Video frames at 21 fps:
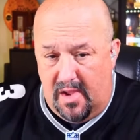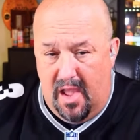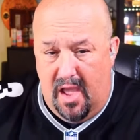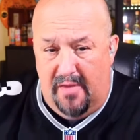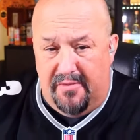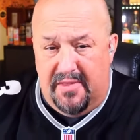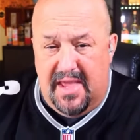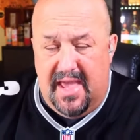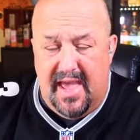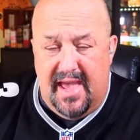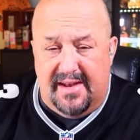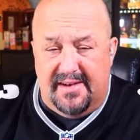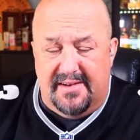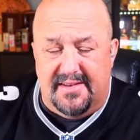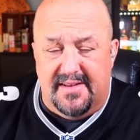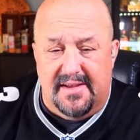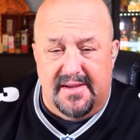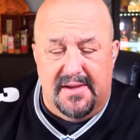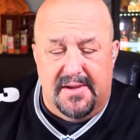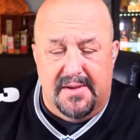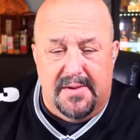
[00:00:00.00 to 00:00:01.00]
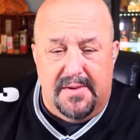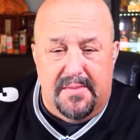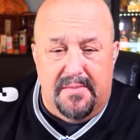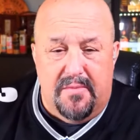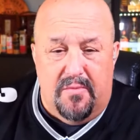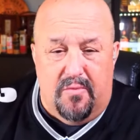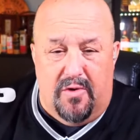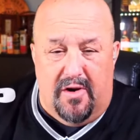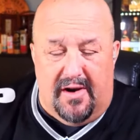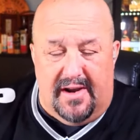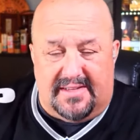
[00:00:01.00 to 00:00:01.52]
on the end,
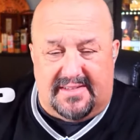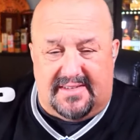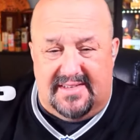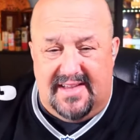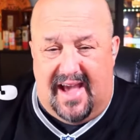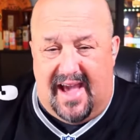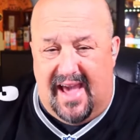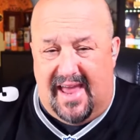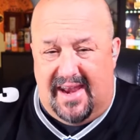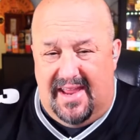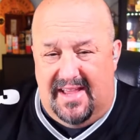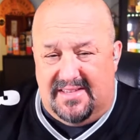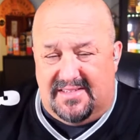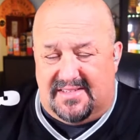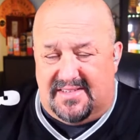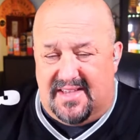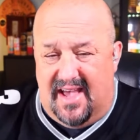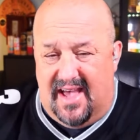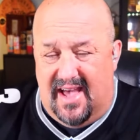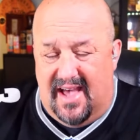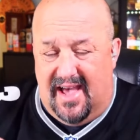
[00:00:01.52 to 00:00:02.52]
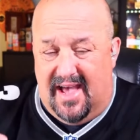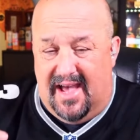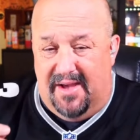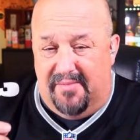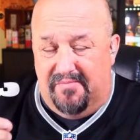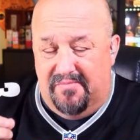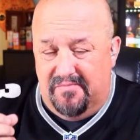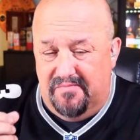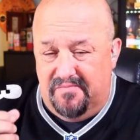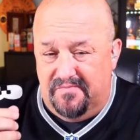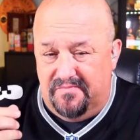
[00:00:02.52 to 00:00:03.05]
where it's not as
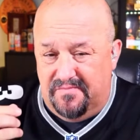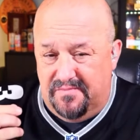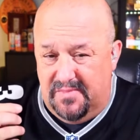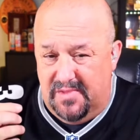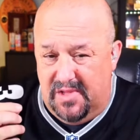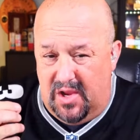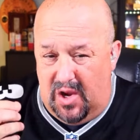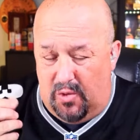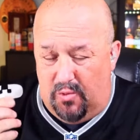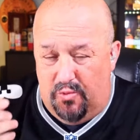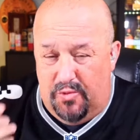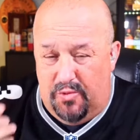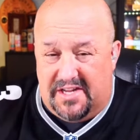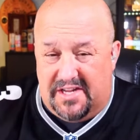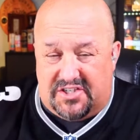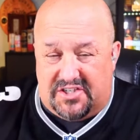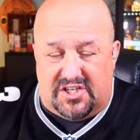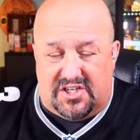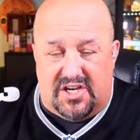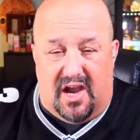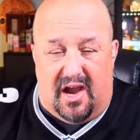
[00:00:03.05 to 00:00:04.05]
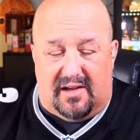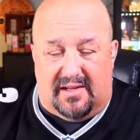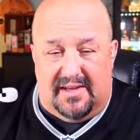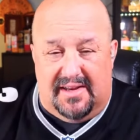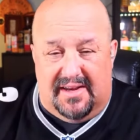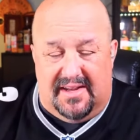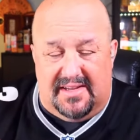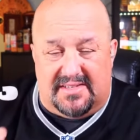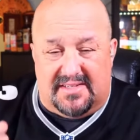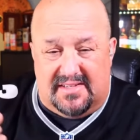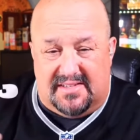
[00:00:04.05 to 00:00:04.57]
rich
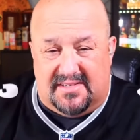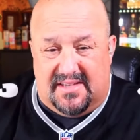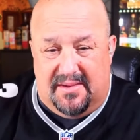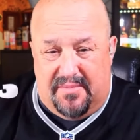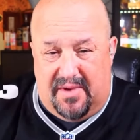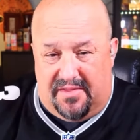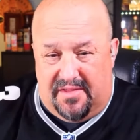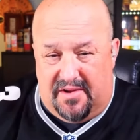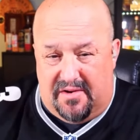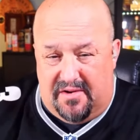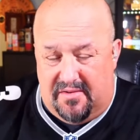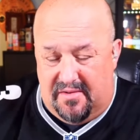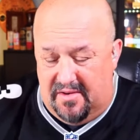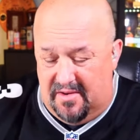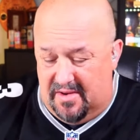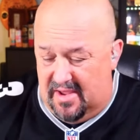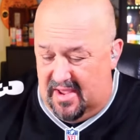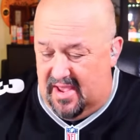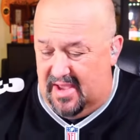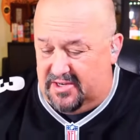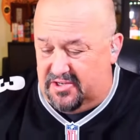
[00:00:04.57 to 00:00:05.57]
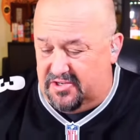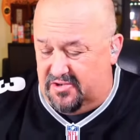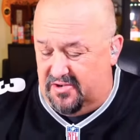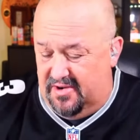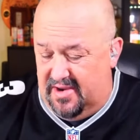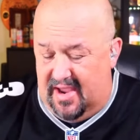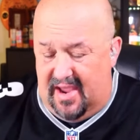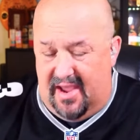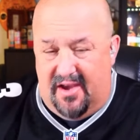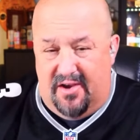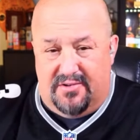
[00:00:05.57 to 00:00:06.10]
chocolatiness as some other extra
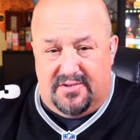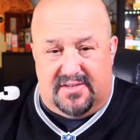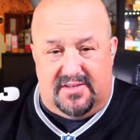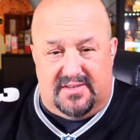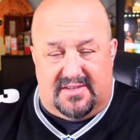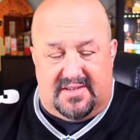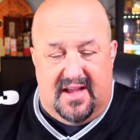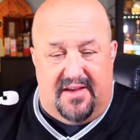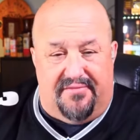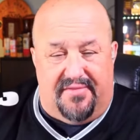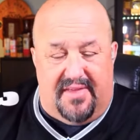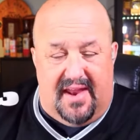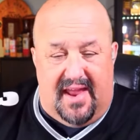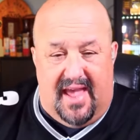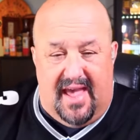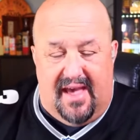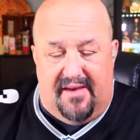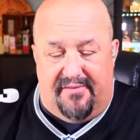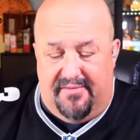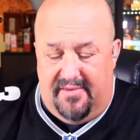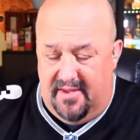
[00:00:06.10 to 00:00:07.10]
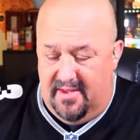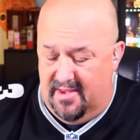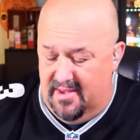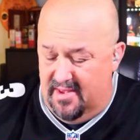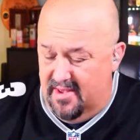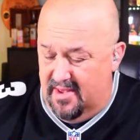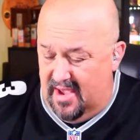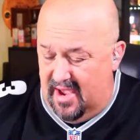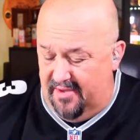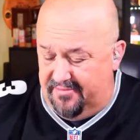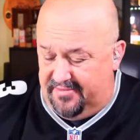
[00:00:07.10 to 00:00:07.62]
añejos and stuff that
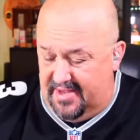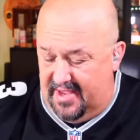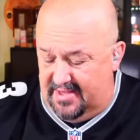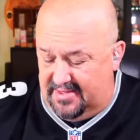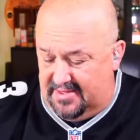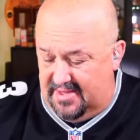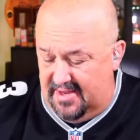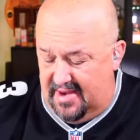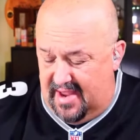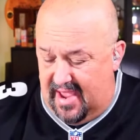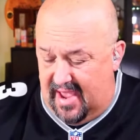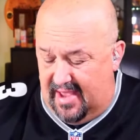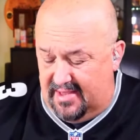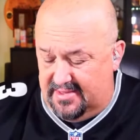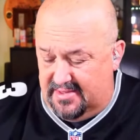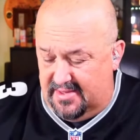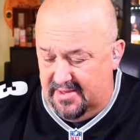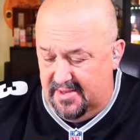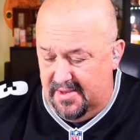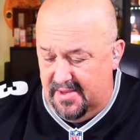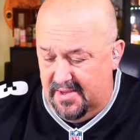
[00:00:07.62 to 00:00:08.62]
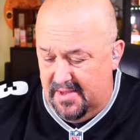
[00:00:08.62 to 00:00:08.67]
I've tasted has.